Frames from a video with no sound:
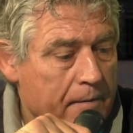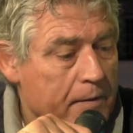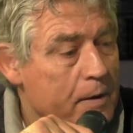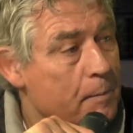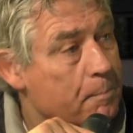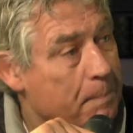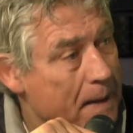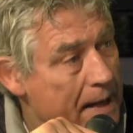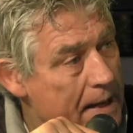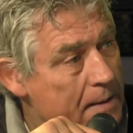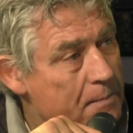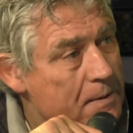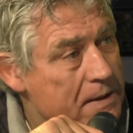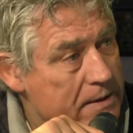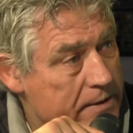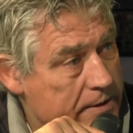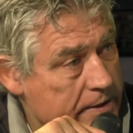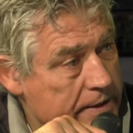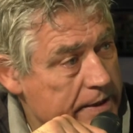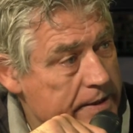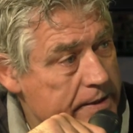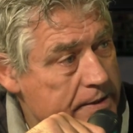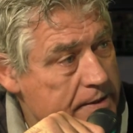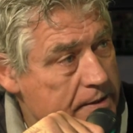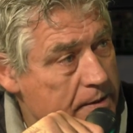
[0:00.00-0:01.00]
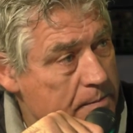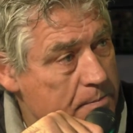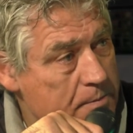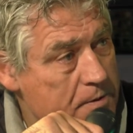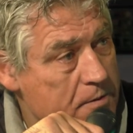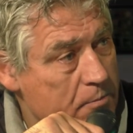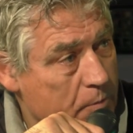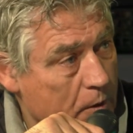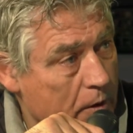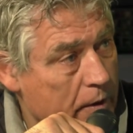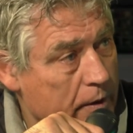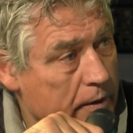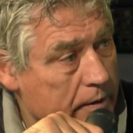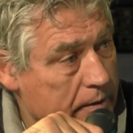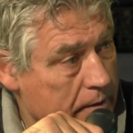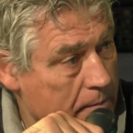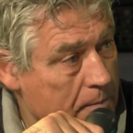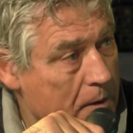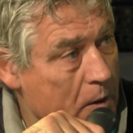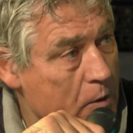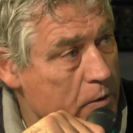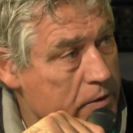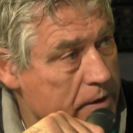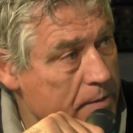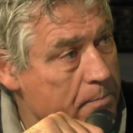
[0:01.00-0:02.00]
The payment systems were the
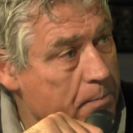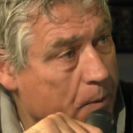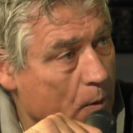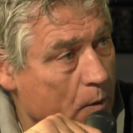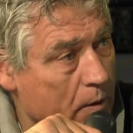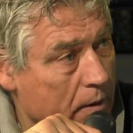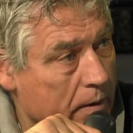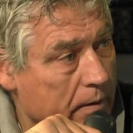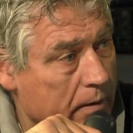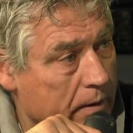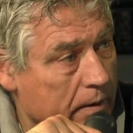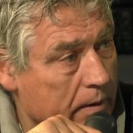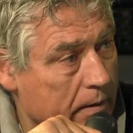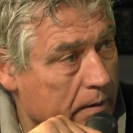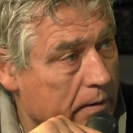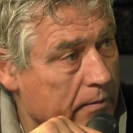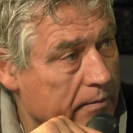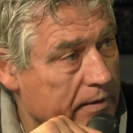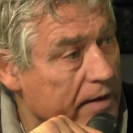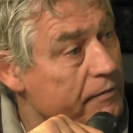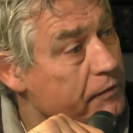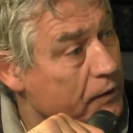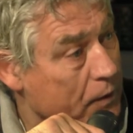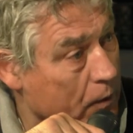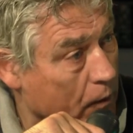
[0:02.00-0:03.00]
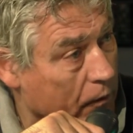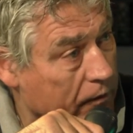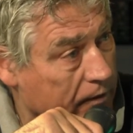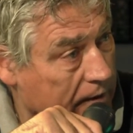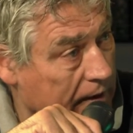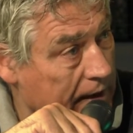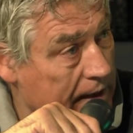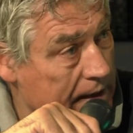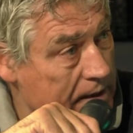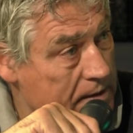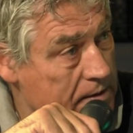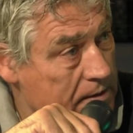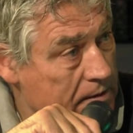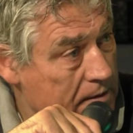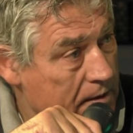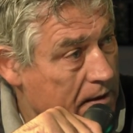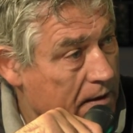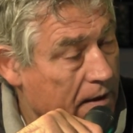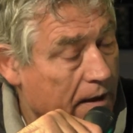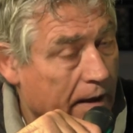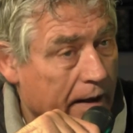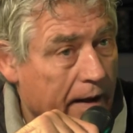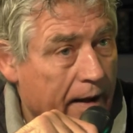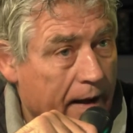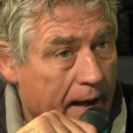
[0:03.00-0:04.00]
most difficult things.
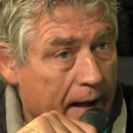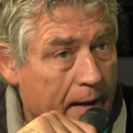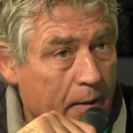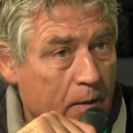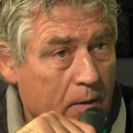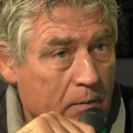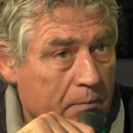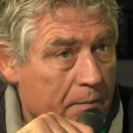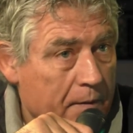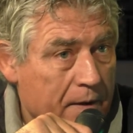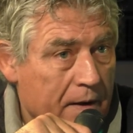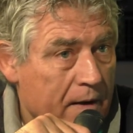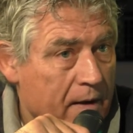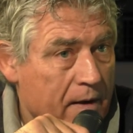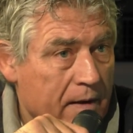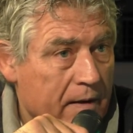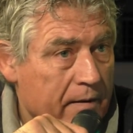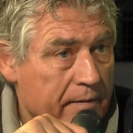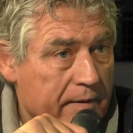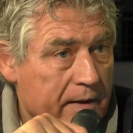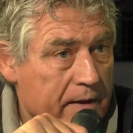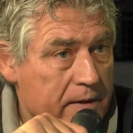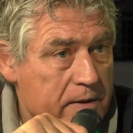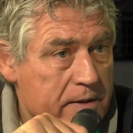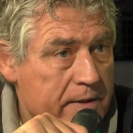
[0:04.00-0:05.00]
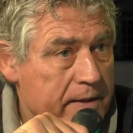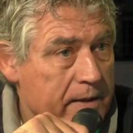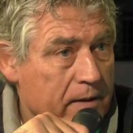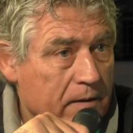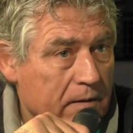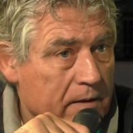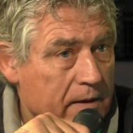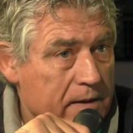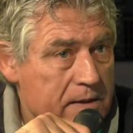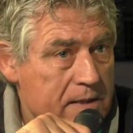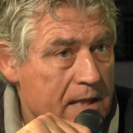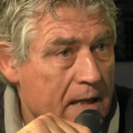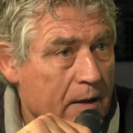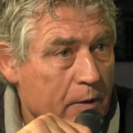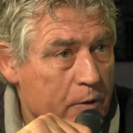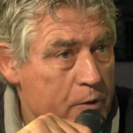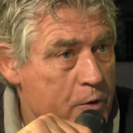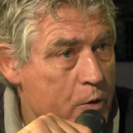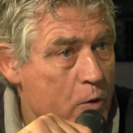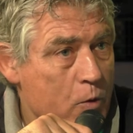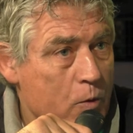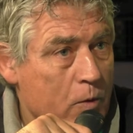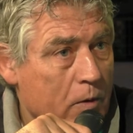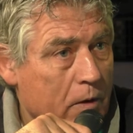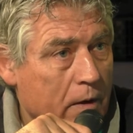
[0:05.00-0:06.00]
There's now a
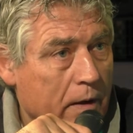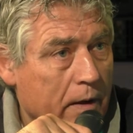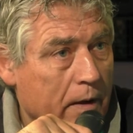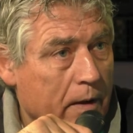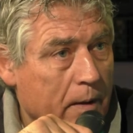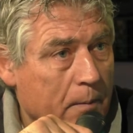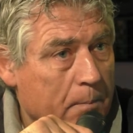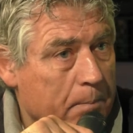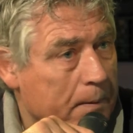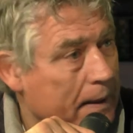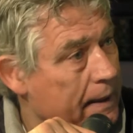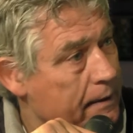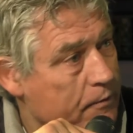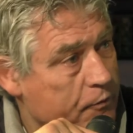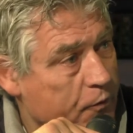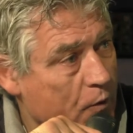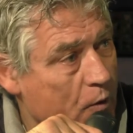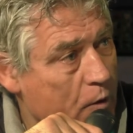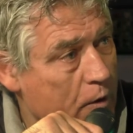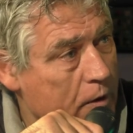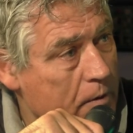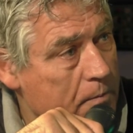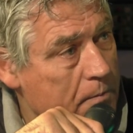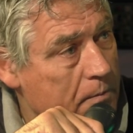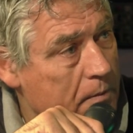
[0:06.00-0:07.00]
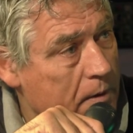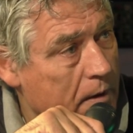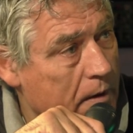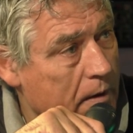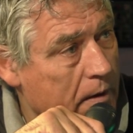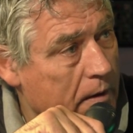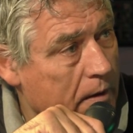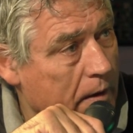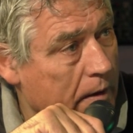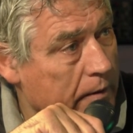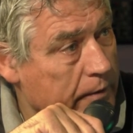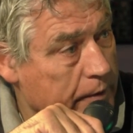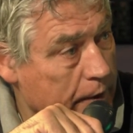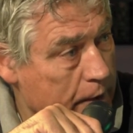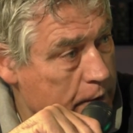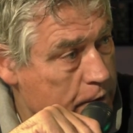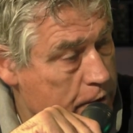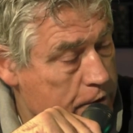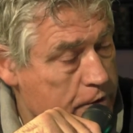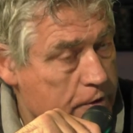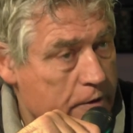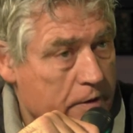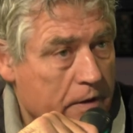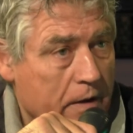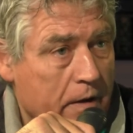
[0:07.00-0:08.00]
new platform, a
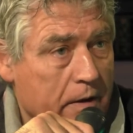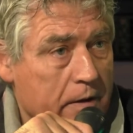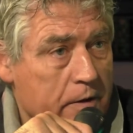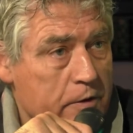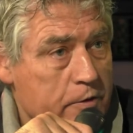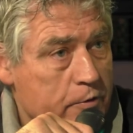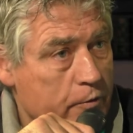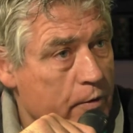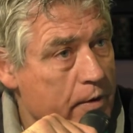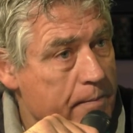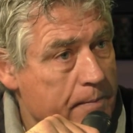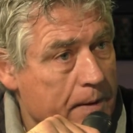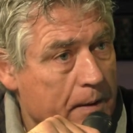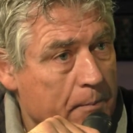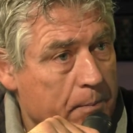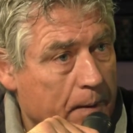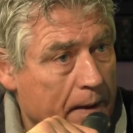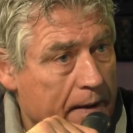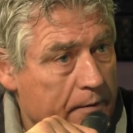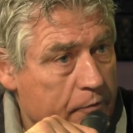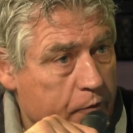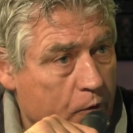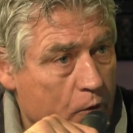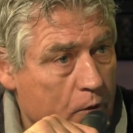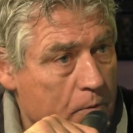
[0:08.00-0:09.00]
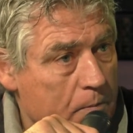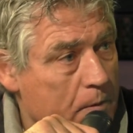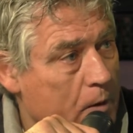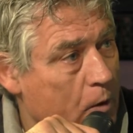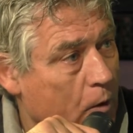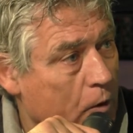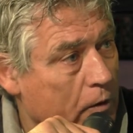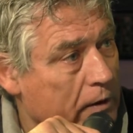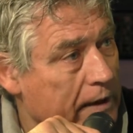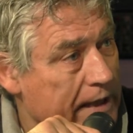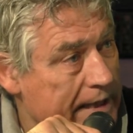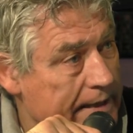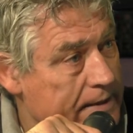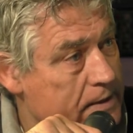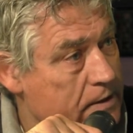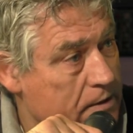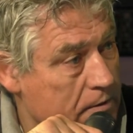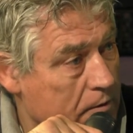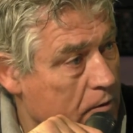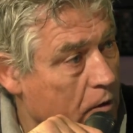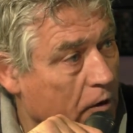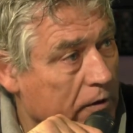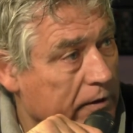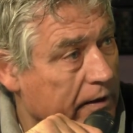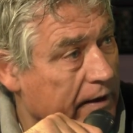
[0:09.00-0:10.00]
Dutch streaming platform called
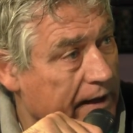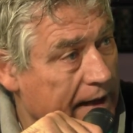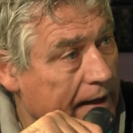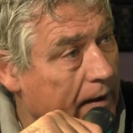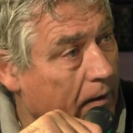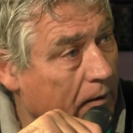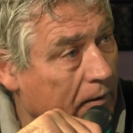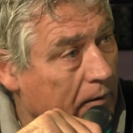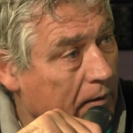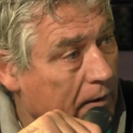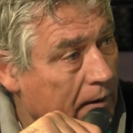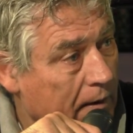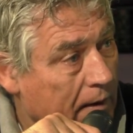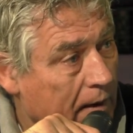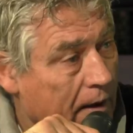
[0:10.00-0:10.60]
hits.nl,